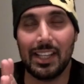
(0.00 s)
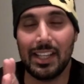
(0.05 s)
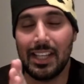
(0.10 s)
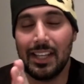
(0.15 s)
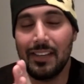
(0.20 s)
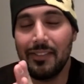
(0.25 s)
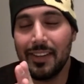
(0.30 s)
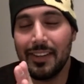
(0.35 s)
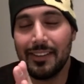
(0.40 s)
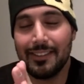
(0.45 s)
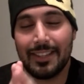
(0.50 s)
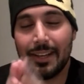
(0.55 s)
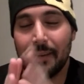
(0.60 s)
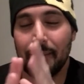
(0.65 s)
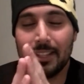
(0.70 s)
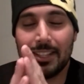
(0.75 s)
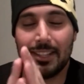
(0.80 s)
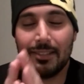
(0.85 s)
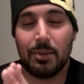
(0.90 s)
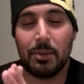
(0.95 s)
if some of these
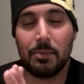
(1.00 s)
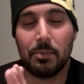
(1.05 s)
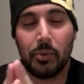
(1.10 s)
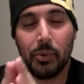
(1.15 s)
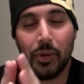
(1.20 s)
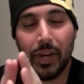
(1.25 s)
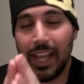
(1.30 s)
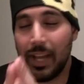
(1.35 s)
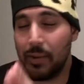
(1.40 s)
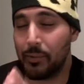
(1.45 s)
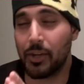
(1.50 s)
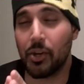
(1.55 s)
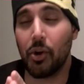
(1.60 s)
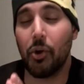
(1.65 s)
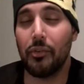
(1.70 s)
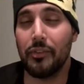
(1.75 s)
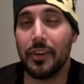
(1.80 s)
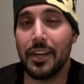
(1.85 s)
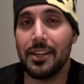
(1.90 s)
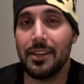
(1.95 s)
people were hit with COVID,
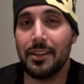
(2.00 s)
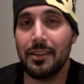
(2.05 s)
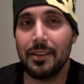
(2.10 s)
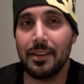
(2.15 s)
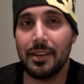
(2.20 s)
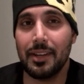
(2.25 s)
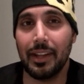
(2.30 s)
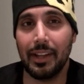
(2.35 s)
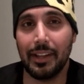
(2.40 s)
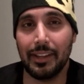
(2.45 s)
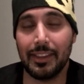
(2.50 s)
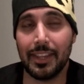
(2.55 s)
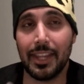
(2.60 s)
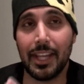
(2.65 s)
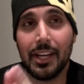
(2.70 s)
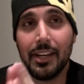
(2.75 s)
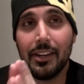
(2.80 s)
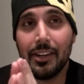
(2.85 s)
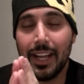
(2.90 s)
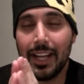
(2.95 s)

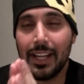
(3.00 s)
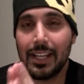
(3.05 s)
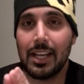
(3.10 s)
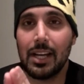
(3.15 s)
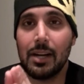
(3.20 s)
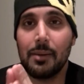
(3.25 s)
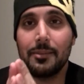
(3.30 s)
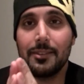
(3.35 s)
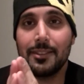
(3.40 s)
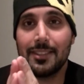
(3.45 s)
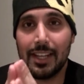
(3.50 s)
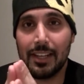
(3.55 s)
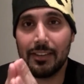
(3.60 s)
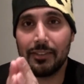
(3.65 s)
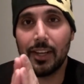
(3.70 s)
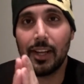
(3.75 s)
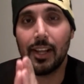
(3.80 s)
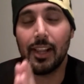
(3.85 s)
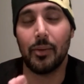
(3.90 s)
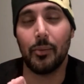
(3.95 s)
their income
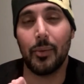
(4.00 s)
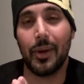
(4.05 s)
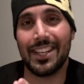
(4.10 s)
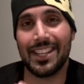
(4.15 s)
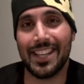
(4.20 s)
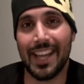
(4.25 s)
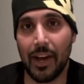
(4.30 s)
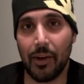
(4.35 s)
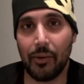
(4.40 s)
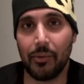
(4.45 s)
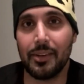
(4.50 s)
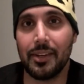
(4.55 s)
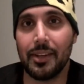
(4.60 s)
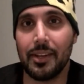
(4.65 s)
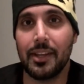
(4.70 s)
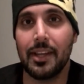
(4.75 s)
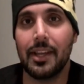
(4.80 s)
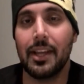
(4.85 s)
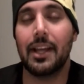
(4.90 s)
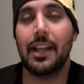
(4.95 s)
significantly went down.
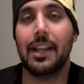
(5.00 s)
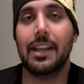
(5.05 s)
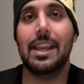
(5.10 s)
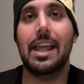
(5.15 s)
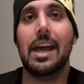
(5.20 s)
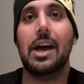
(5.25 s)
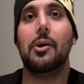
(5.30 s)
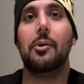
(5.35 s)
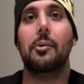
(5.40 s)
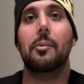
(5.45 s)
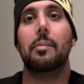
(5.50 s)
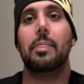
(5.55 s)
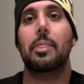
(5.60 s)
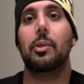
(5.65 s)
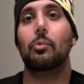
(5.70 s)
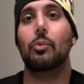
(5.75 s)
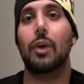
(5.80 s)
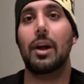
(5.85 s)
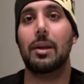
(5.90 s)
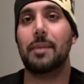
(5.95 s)
Now,
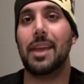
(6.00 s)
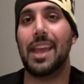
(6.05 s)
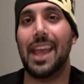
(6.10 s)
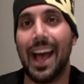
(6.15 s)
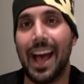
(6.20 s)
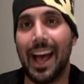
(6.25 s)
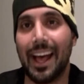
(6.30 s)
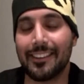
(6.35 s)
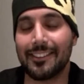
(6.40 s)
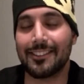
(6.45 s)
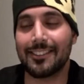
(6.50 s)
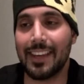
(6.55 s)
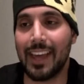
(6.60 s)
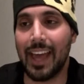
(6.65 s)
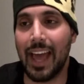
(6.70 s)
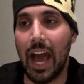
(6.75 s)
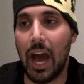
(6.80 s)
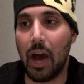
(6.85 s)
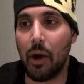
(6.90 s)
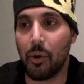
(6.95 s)
one may ask,
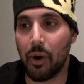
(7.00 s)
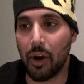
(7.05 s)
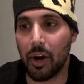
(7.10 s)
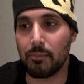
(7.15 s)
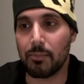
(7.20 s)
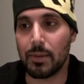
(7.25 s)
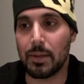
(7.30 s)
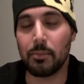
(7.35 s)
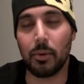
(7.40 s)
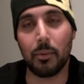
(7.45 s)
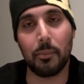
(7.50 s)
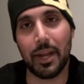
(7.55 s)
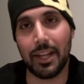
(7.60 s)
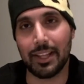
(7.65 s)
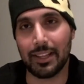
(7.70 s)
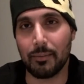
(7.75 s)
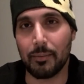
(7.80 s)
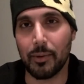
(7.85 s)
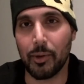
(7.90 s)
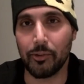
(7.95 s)
how are people paying
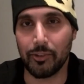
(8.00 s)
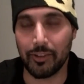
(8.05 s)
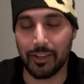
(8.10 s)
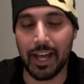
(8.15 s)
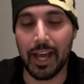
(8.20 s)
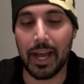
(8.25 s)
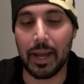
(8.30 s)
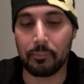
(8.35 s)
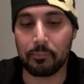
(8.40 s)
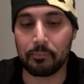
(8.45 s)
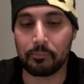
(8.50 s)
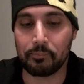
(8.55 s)
their bills on time?